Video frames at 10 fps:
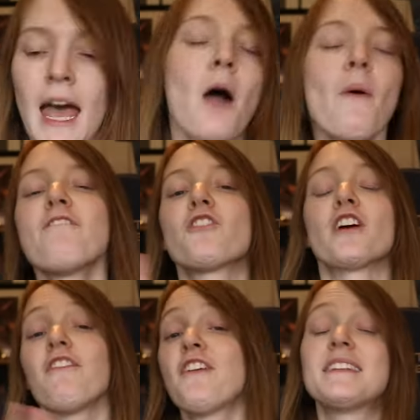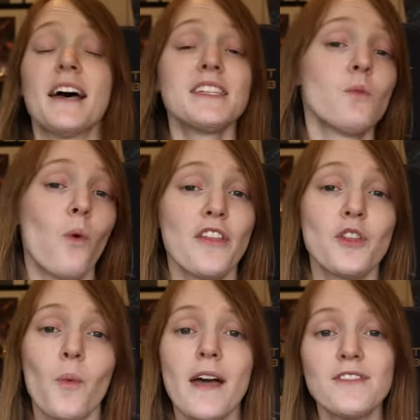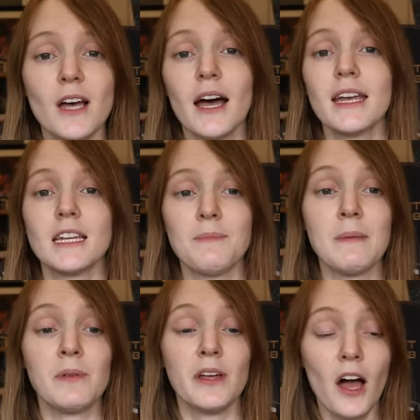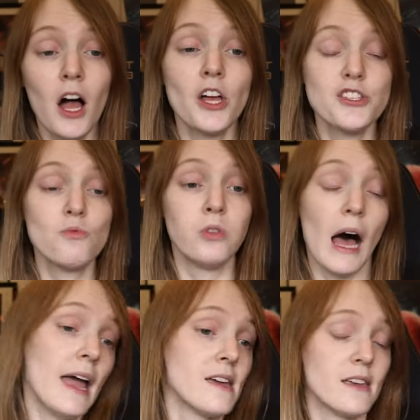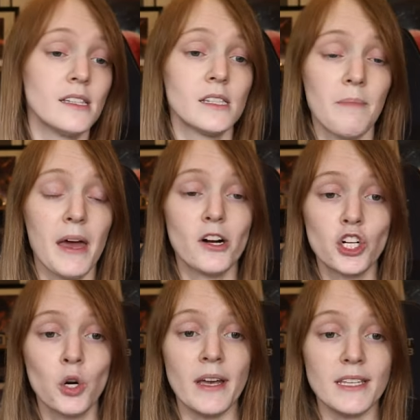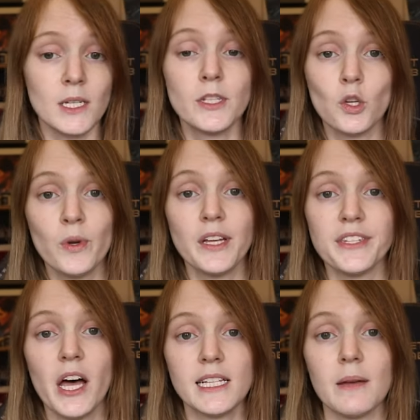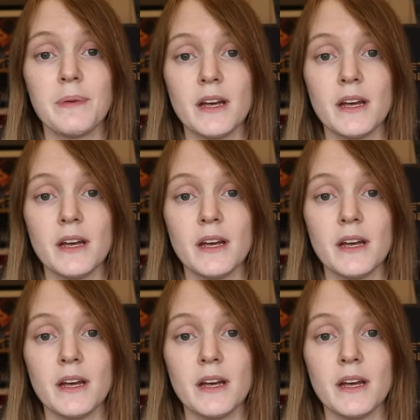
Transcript: However, if he doesn't want the wife talking to people at all, you lying is the better choice, so it's a real toss-up